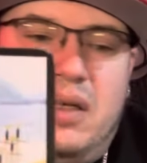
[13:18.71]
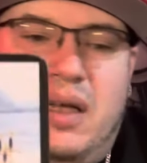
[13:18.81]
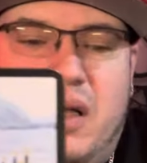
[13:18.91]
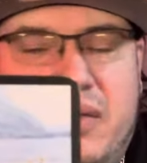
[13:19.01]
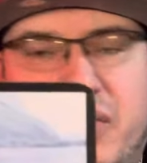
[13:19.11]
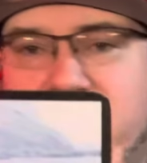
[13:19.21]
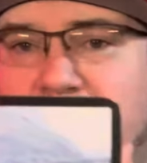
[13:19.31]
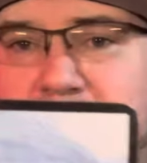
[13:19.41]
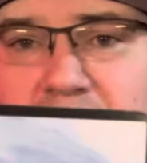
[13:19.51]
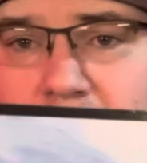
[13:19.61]
uh, there's going
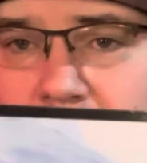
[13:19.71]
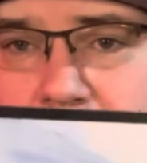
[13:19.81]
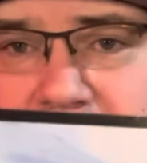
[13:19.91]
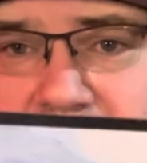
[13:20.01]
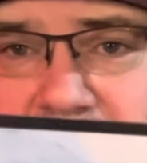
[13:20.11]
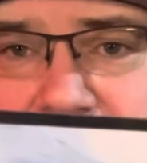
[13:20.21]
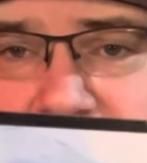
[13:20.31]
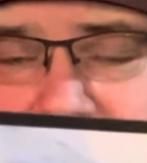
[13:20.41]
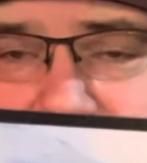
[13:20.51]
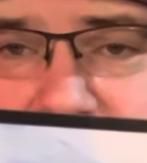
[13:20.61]
to be a lot of big
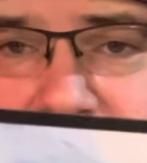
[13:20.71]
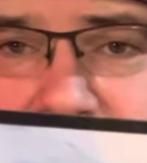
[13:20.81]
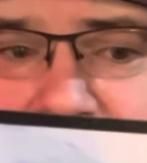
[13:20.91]
changes.